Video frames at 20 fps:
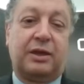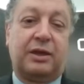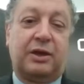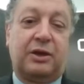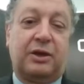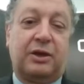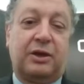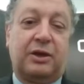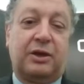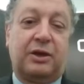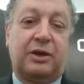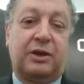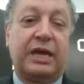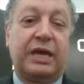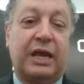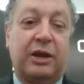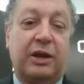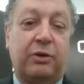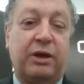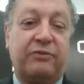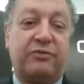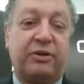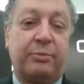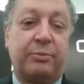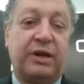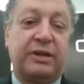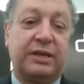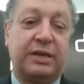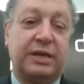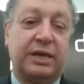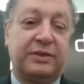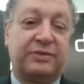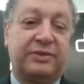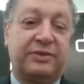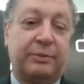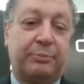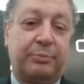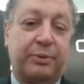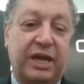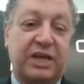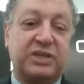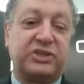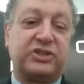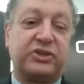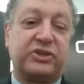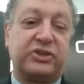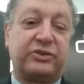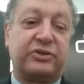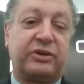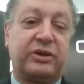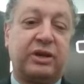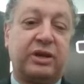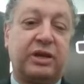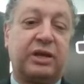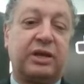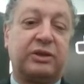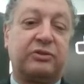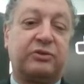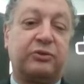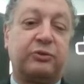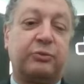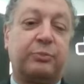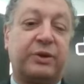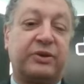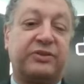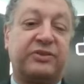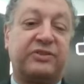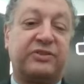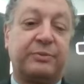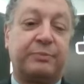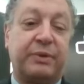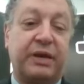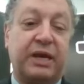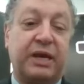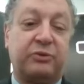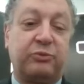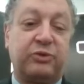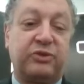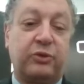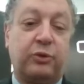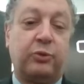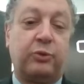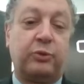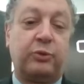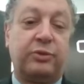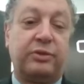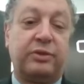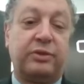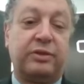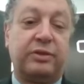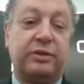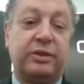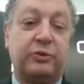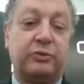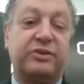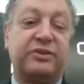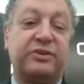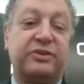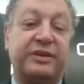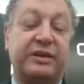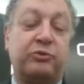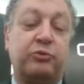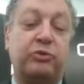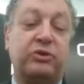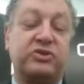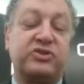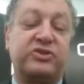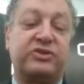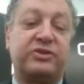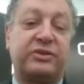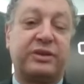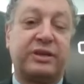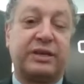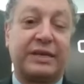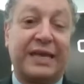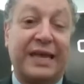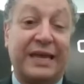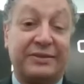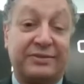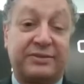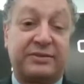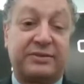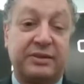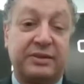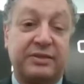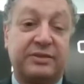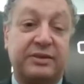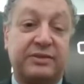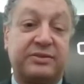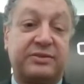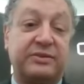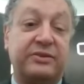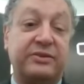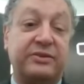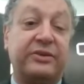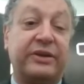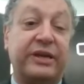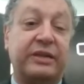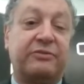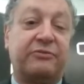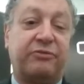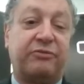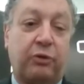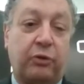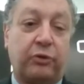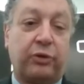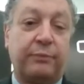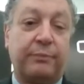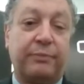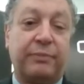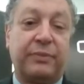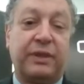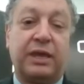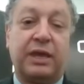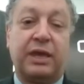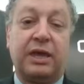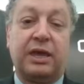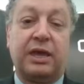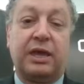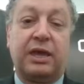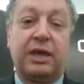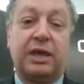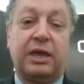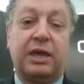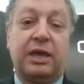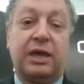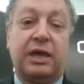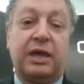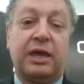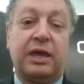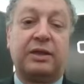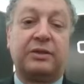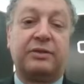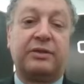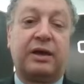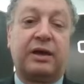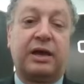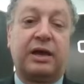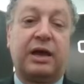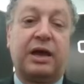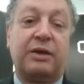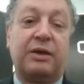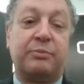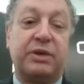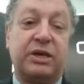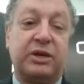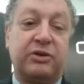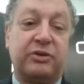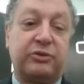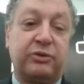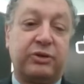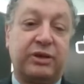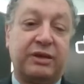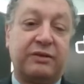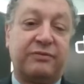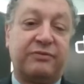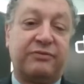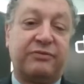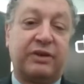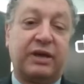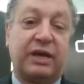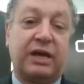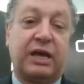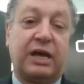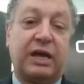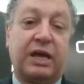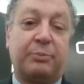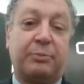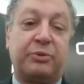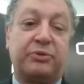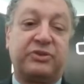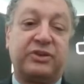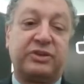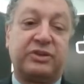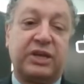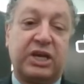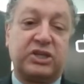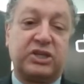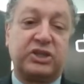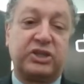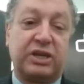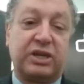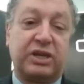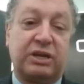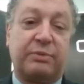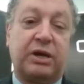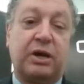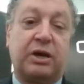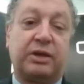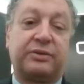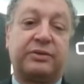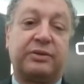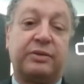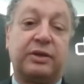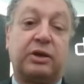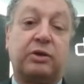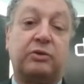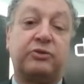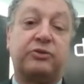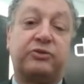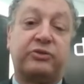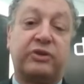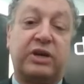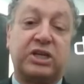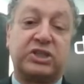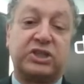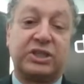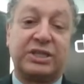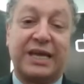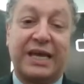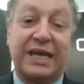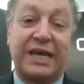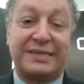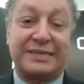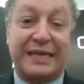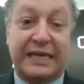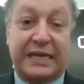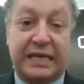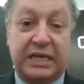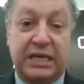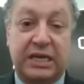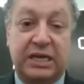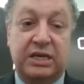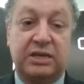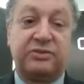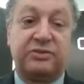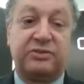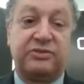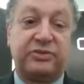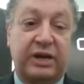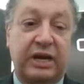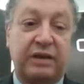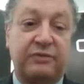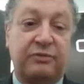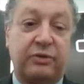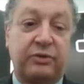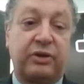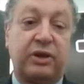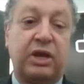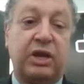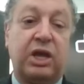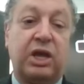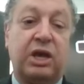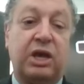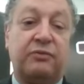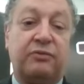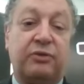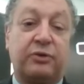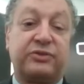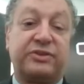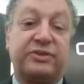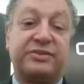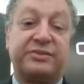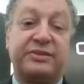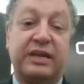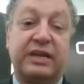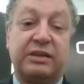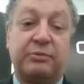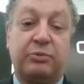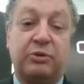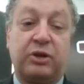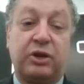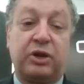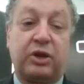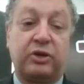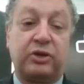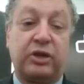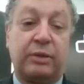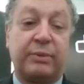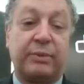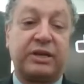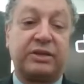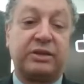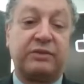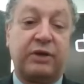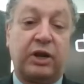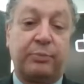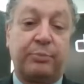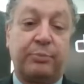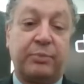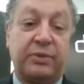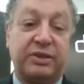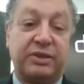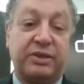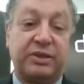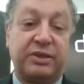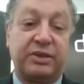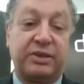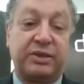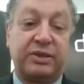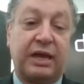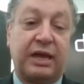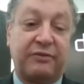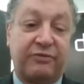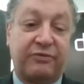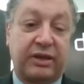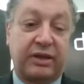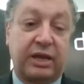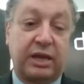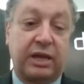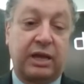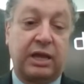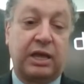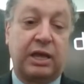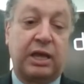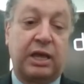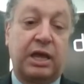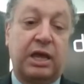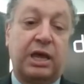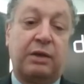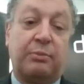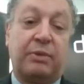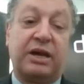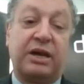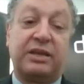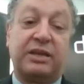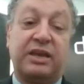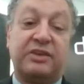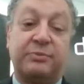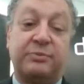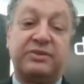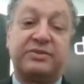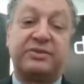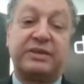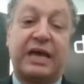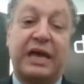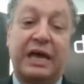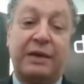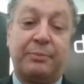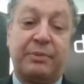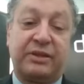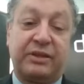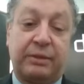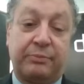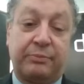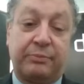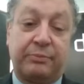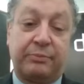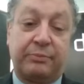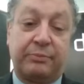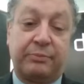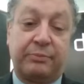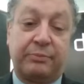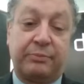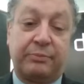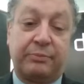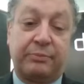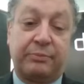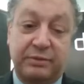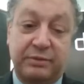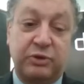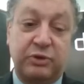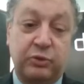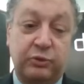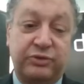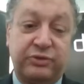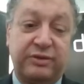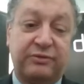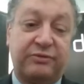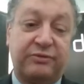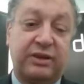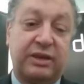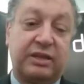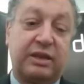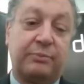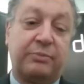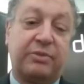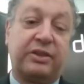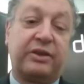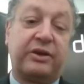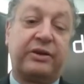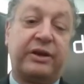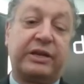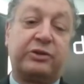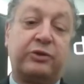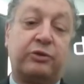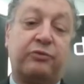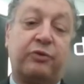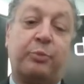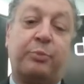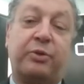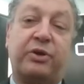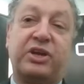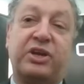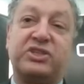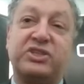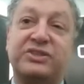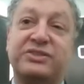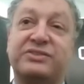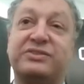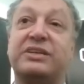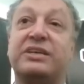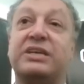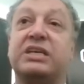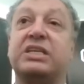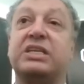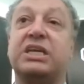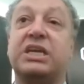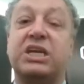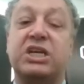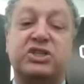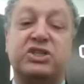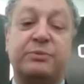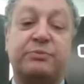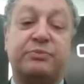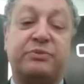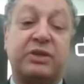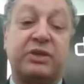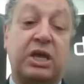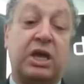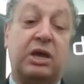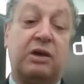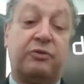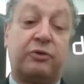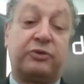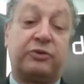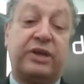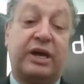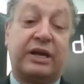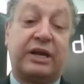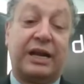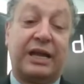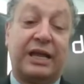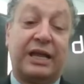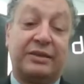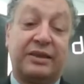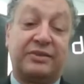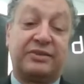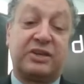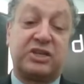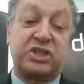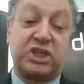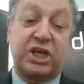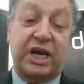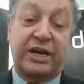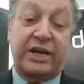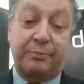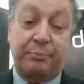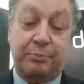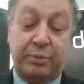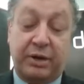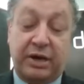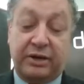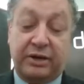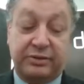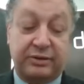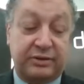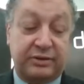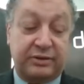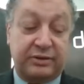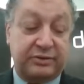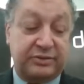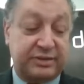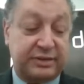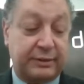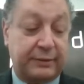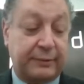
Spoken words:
Okay, hello everybody. It's a pleasure to participate with all your distinguished guests in this great forum. And I'm here to give a presentation about the construction as a key driver for sustainable economic development in Africa. My name is Ahmed Youssef, and I'm the Director of Operations in Egypt for Dar al-Handasah Share and Partners.